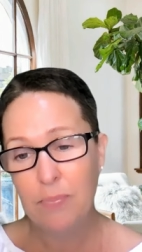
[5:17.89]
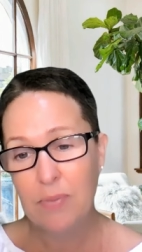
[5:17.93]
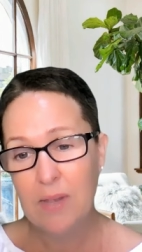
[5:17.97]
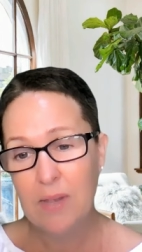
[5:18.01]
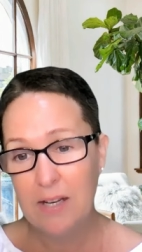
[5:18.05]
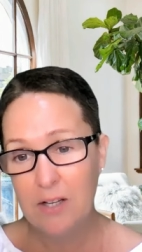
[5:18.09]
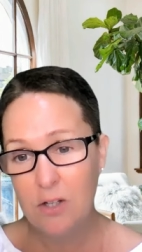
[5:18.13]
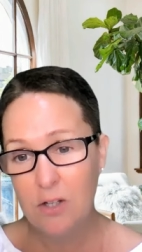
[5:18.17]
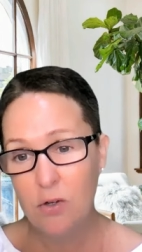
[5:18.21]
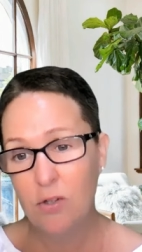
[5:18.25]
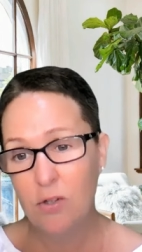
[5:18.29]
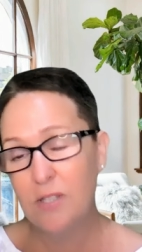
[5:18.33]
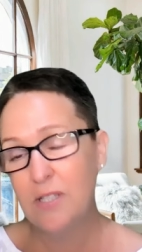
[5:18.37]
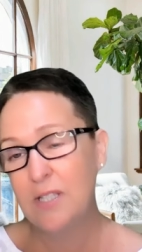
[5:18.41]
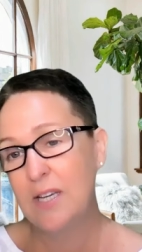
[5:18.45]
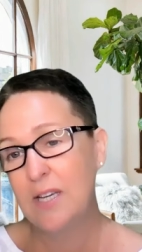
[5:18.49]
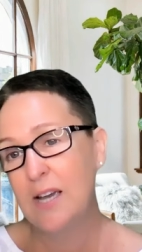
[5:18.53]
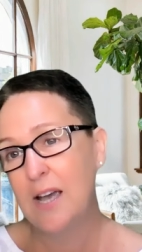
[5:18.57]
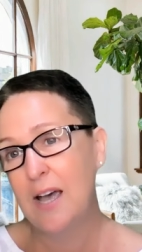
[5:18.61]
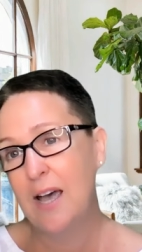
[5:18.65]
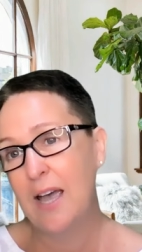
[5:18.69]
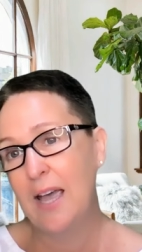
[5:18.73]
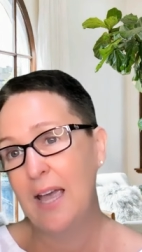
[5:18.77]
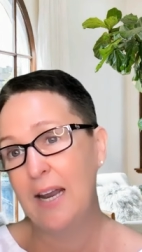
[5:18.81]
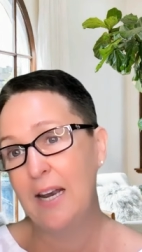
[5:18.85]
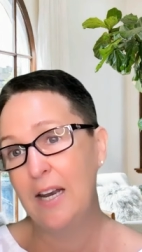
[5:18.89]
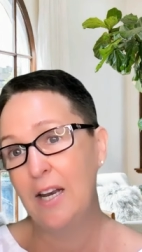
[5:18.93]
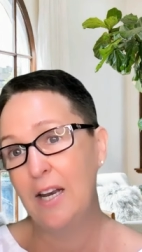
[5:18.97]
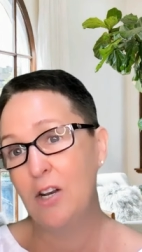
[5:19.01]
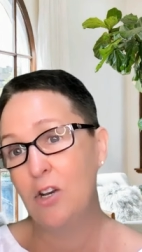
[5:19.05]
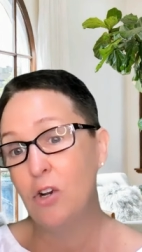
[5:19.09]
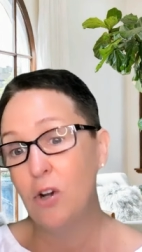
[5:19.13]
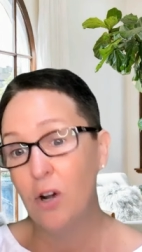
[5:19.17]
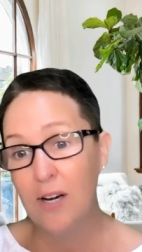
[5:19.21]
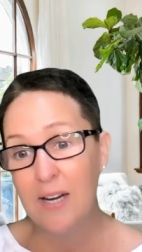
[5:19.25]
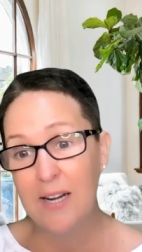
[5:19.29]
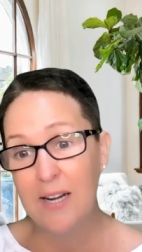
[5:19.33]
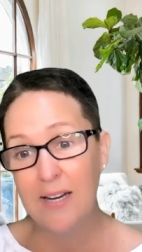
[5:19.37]
and nausea and
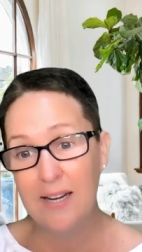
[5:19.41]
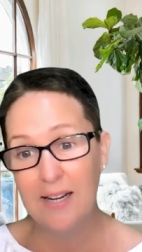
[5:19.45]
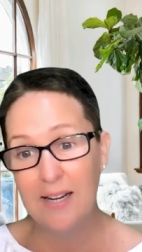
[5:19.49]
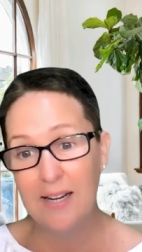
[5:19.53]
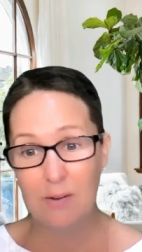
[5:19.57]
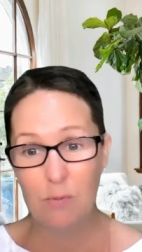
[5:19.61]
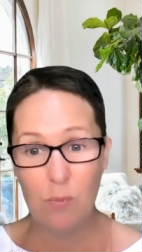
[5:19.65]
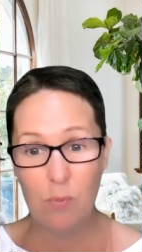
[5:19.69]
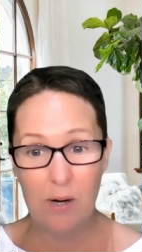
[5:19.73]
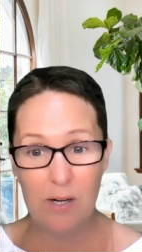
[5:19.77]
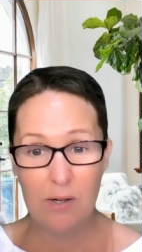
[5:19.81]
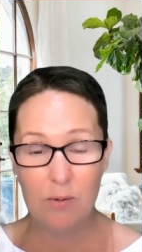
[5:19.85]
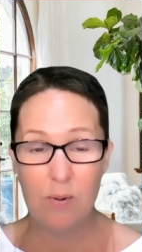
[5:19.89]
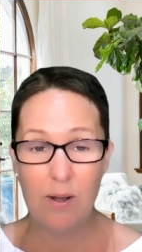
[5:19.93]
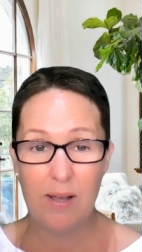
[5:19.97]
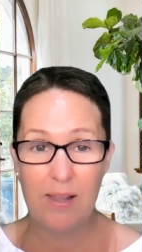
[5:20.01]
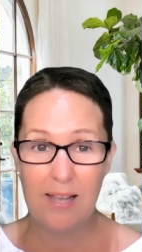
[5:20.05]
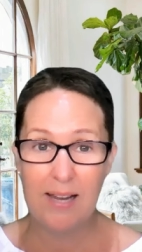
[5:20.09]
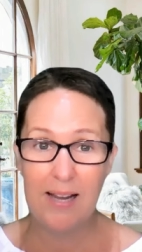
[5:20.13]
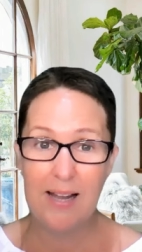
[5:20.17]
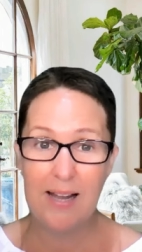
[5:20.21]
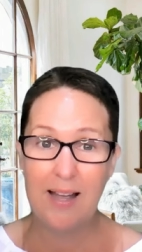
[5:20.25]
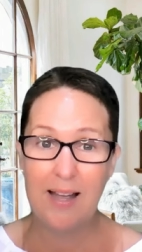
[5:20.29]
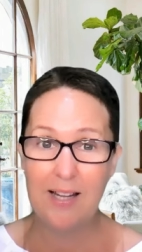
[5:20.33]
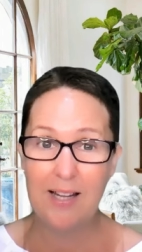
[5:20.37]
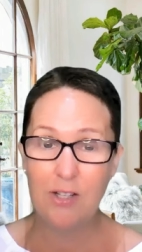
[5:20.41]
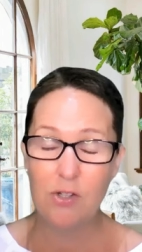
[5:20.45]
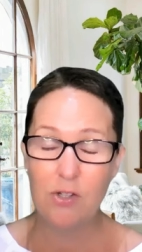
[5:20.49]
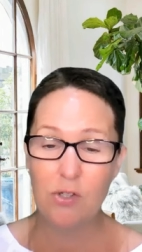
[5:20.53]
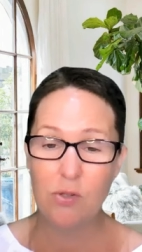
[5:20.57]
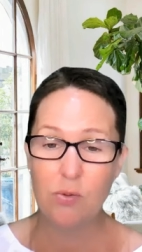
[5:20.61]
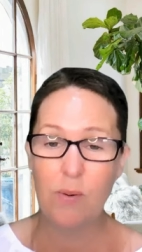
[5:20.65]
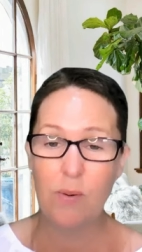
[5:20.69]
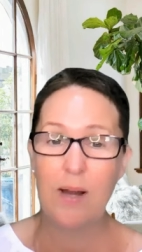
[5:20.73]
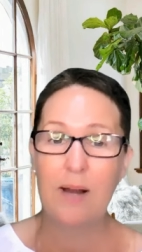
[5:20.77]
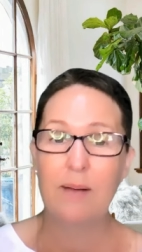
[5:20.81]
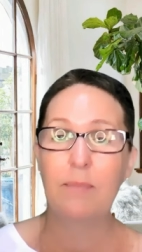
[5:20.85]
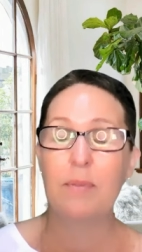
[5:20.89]
not eating and wonder why they can't
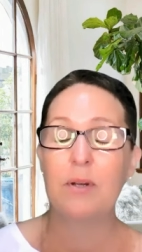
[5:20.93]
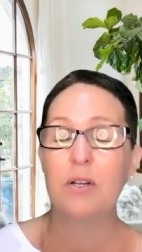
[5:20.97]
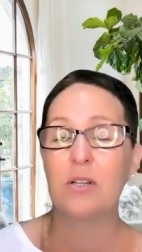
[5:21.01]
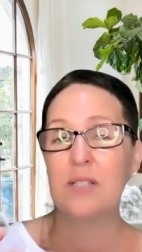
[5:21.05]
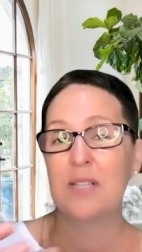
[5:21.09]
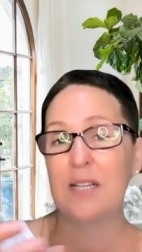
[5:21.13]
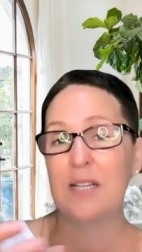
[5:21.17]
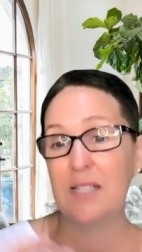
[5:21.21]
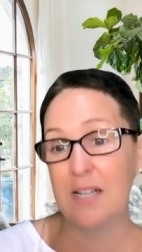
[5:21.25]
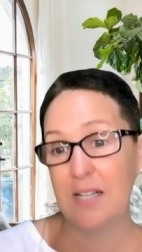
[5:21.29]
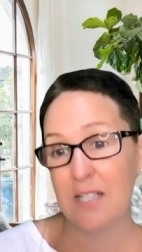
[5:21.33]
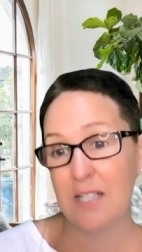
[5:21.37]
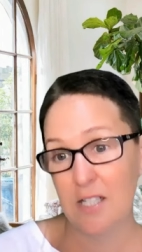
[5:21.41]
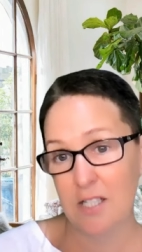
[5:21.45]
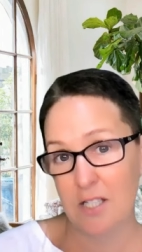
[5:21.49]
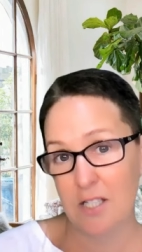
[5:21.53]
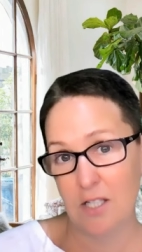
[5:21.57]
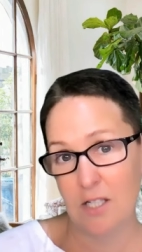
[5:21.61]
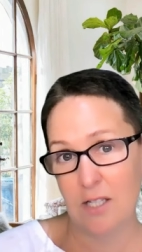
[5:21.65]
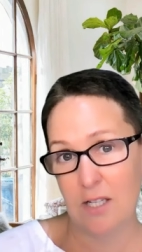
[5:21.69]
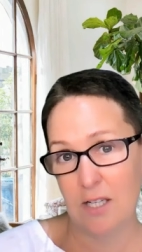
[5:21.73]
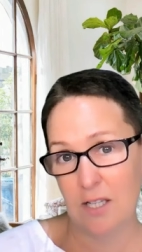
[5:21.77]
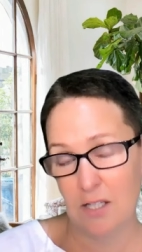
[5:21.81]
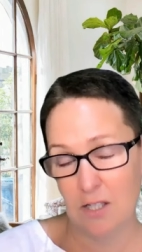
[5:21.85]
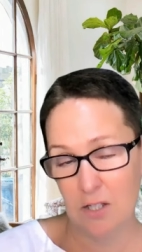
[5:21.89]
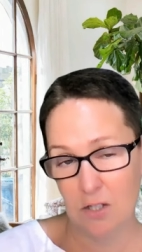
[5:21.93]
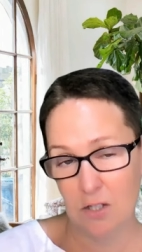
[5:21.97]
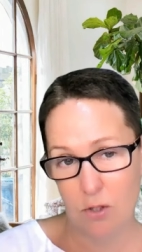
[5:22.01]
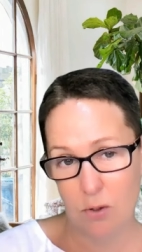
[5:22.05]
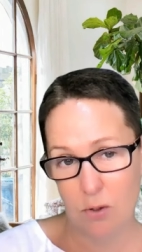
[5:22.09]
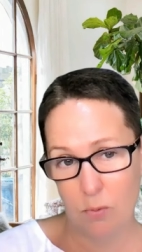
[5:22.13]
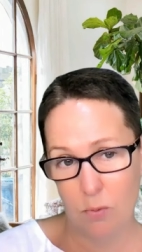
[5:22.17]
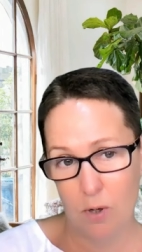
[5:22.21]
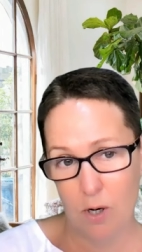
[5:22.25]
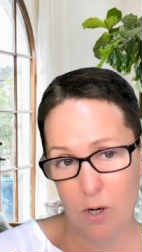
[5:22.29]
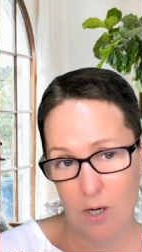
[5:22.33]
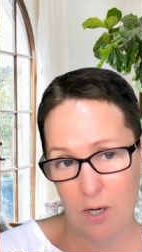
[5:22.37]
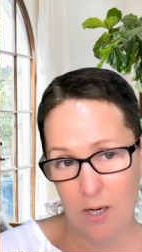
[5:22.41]
lose weight because their digestion is not
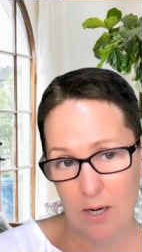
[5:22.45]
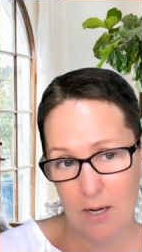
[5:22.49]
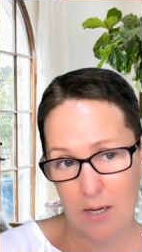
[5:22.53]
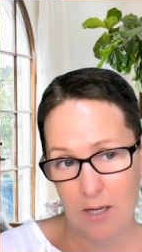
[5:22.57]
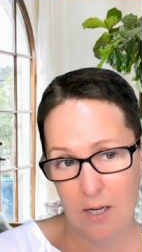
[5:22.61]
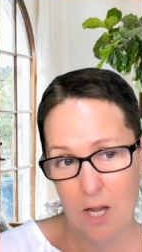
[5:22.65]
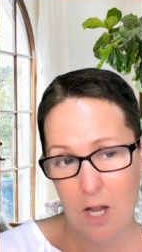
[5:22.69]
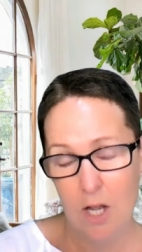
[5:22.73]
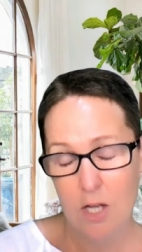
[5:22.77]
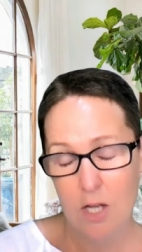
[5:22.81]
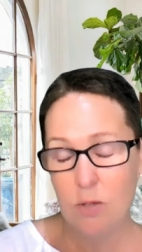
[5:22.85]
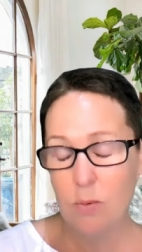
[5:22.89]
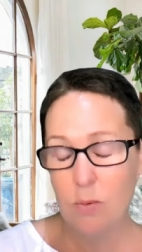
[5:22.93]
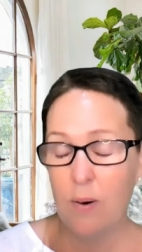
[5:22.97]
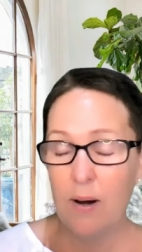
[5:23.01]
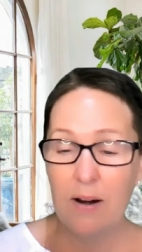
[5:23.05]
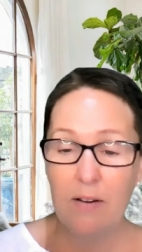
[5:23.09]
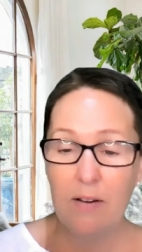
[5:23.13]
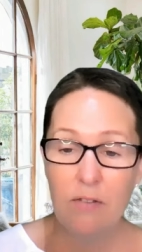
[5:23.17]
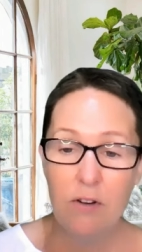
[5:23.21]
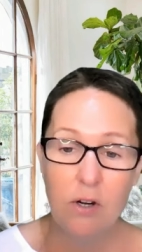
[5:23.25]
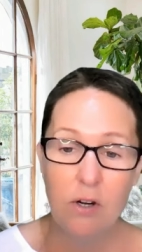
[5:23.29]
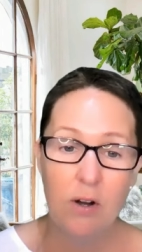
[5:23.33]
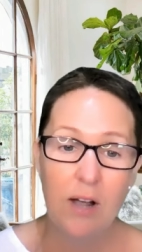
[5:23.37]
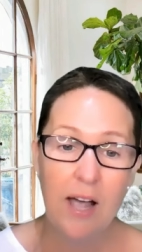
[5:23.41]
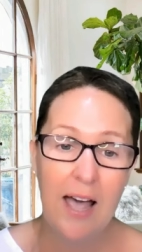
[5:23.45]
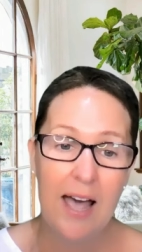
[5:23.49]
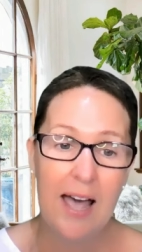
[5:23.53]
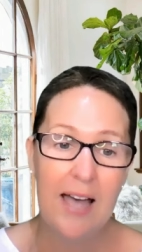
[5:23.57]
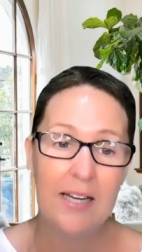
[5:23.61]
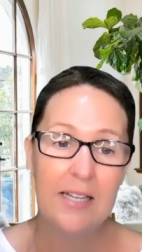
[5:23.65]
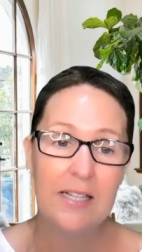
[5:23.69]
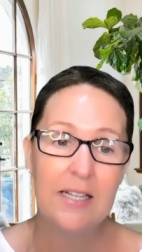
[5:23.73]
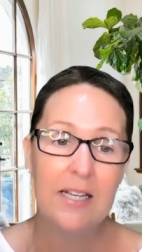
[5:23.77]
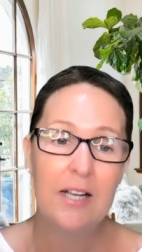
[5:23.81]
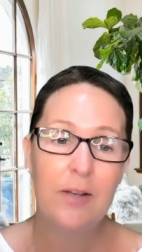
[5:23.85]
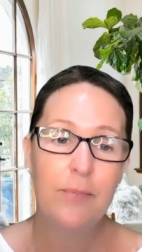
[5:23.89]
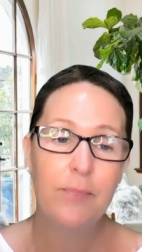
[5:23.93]
working. So wherever you're
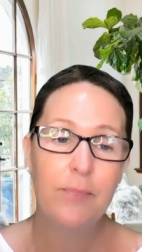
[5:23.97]
at,